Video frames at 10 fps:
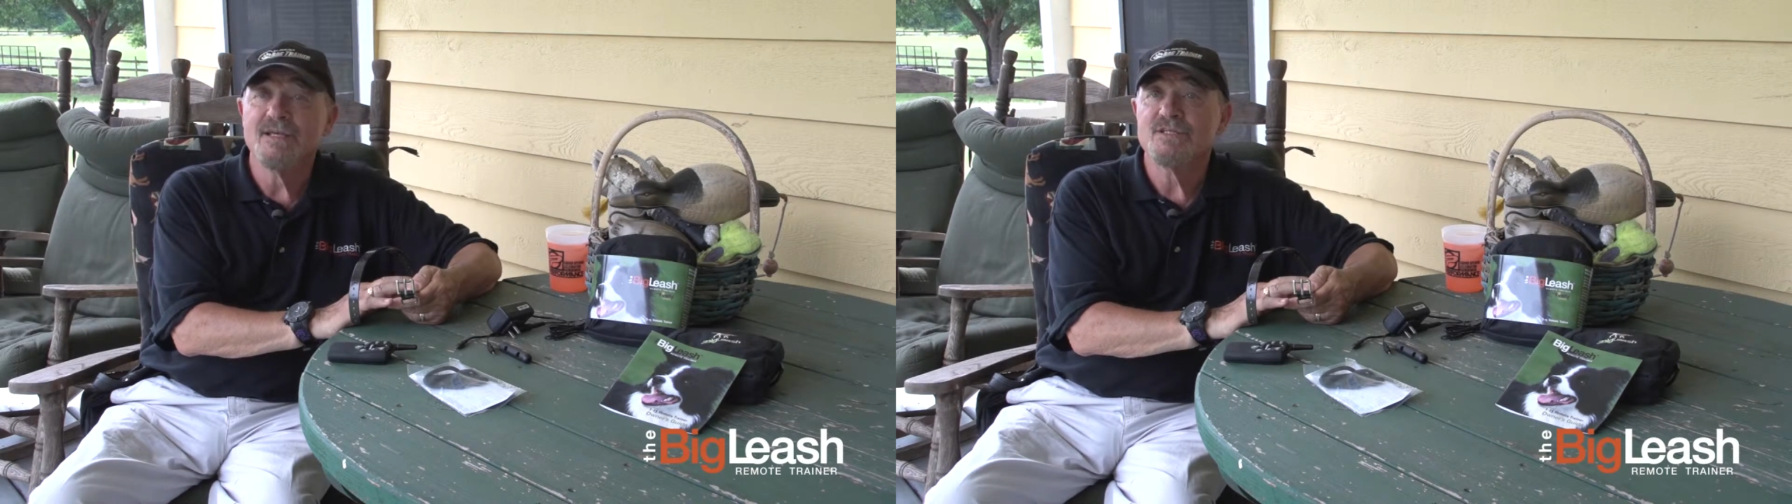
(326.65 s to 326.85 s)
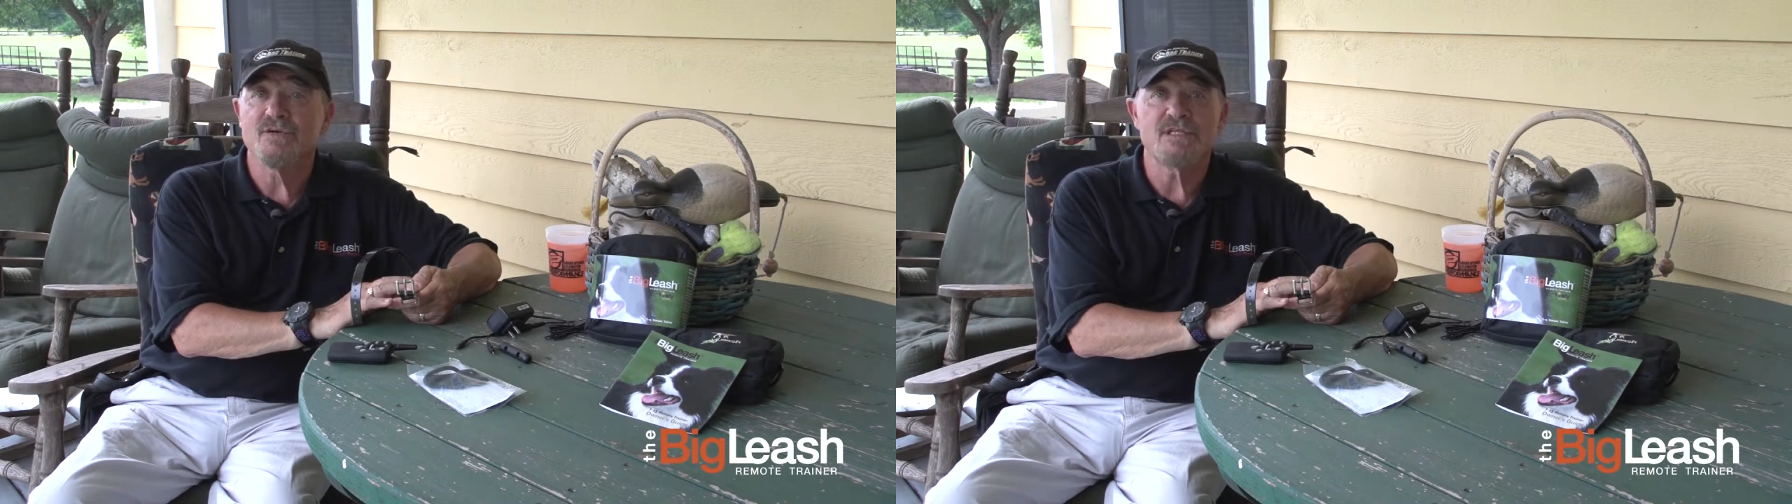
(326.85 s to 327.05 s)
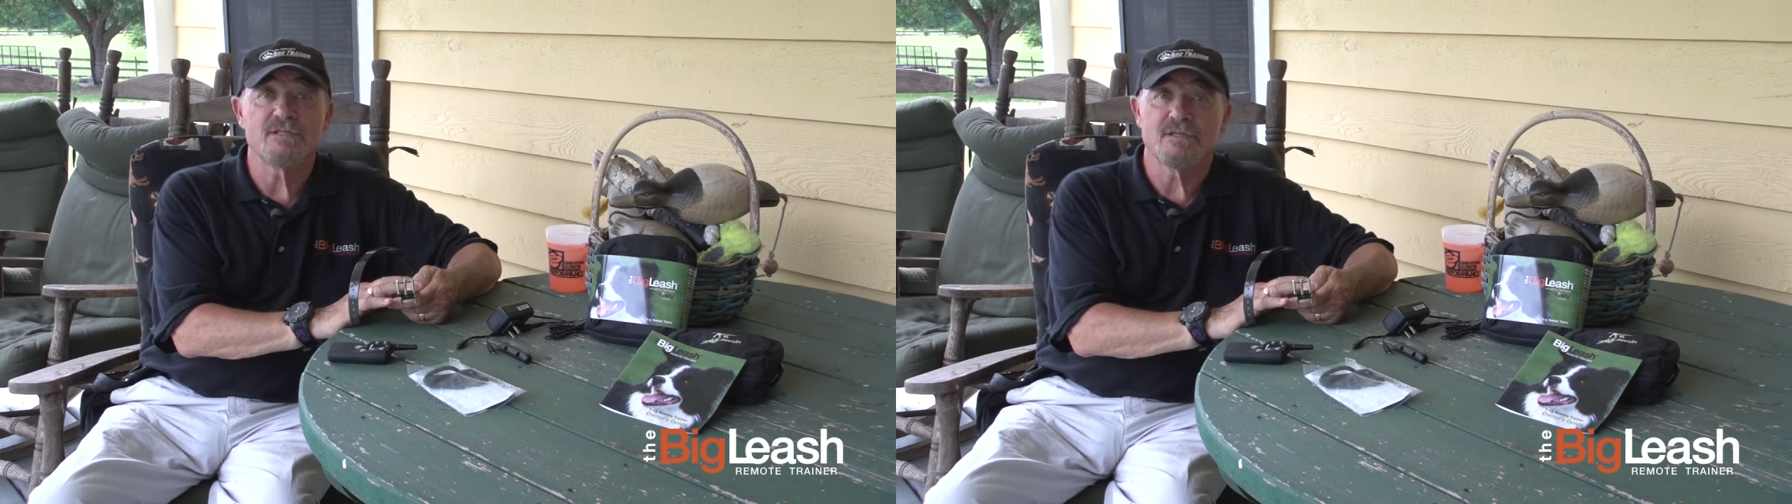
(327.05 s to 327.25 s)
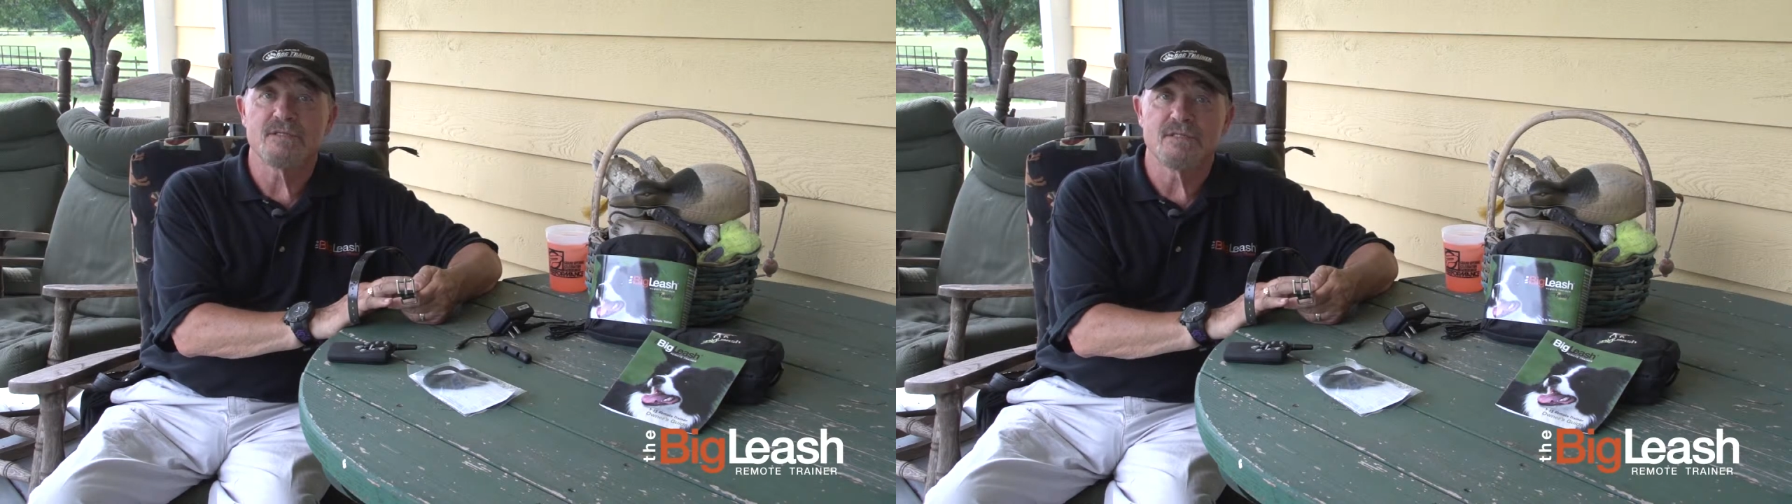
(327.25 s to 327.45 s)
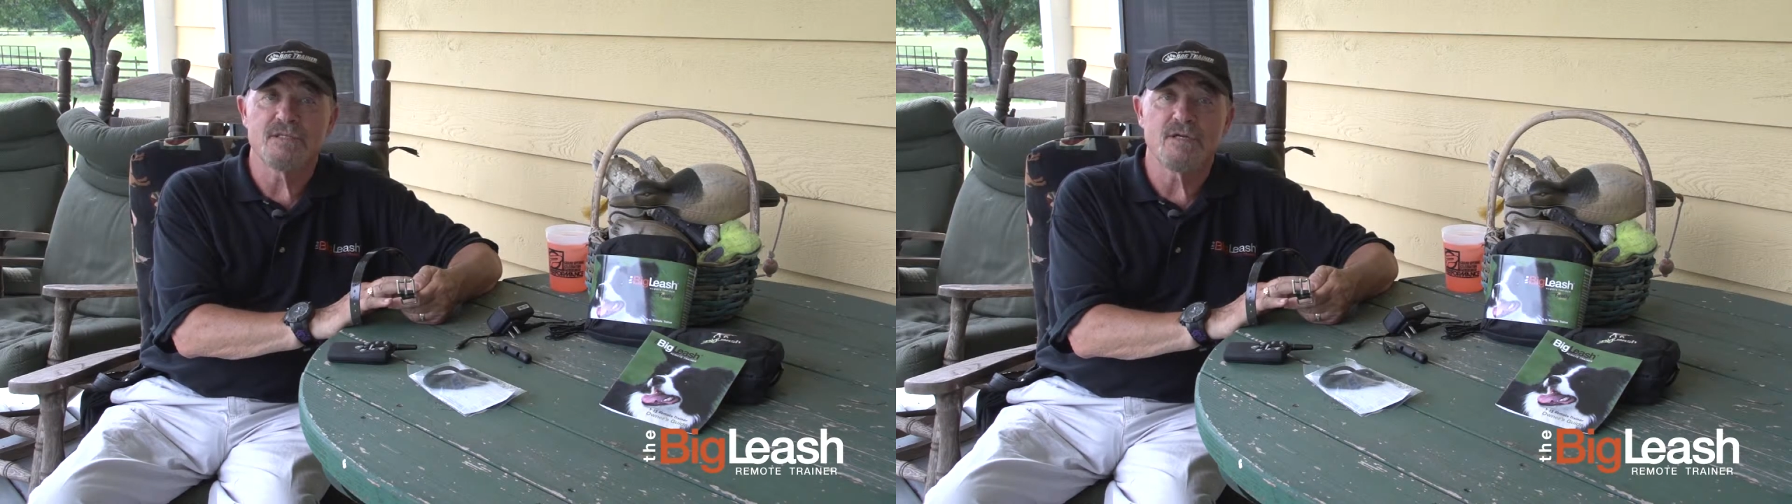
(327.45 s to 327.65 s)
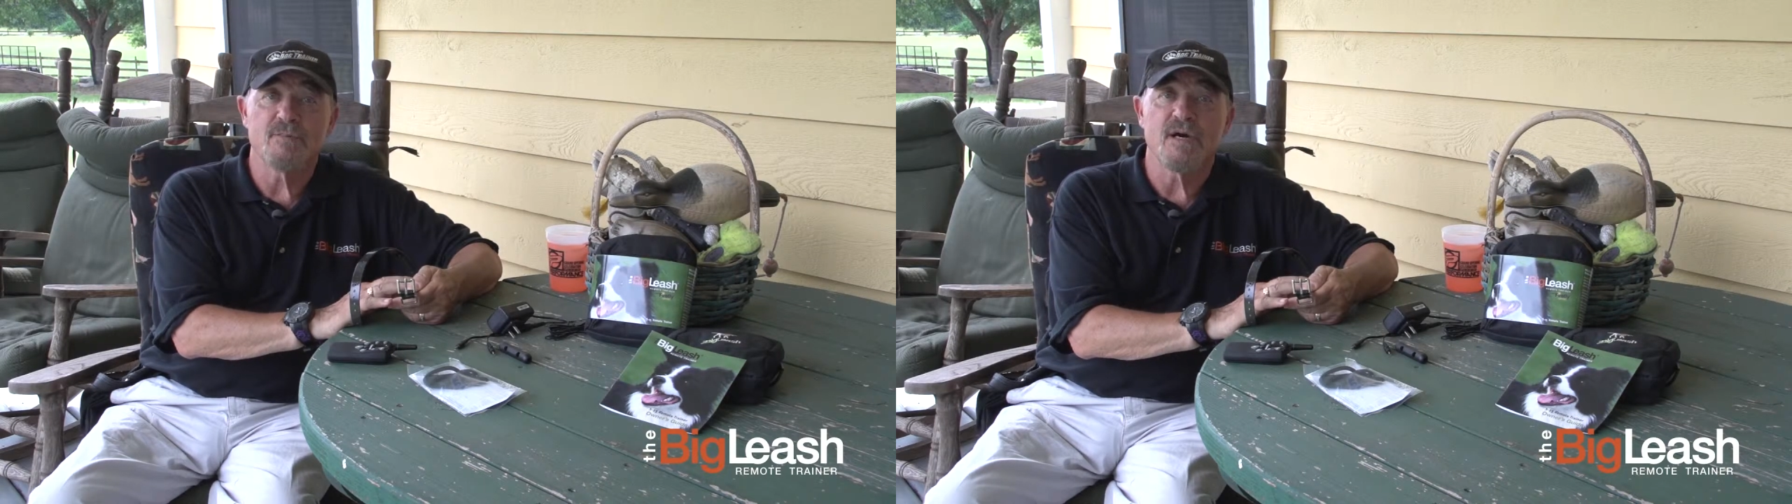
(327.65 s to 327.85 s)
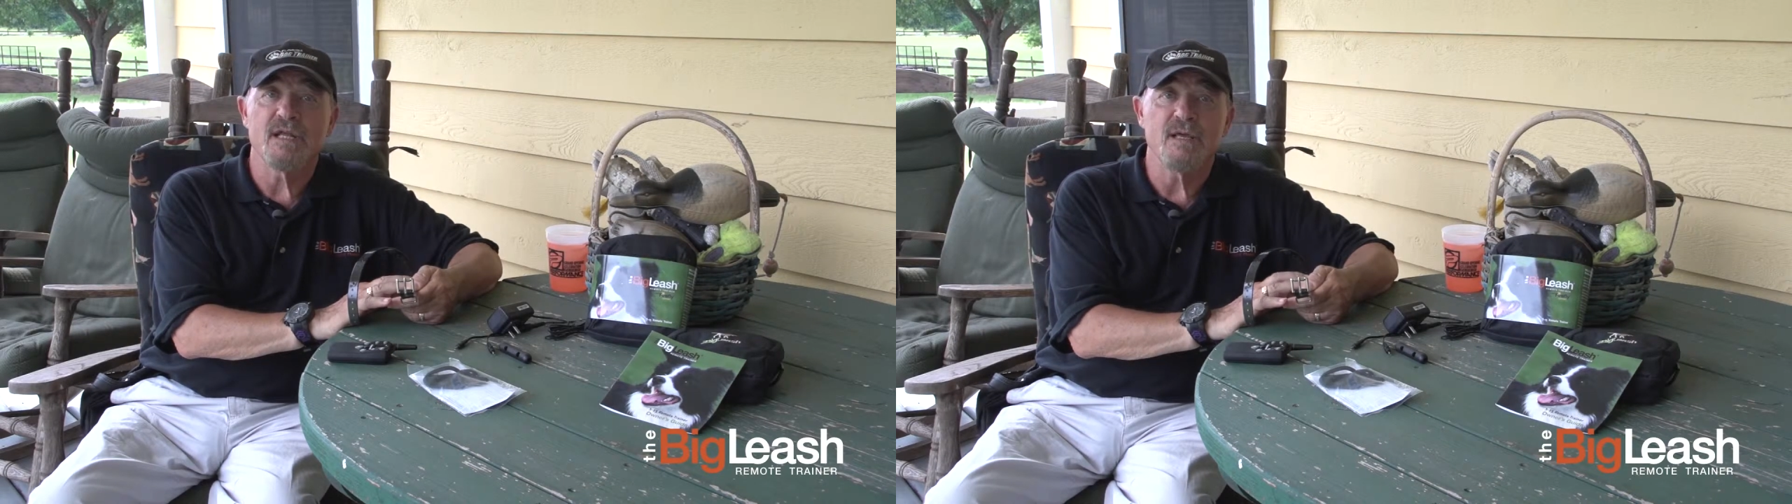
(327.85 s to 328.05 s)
So he's not concerned about it.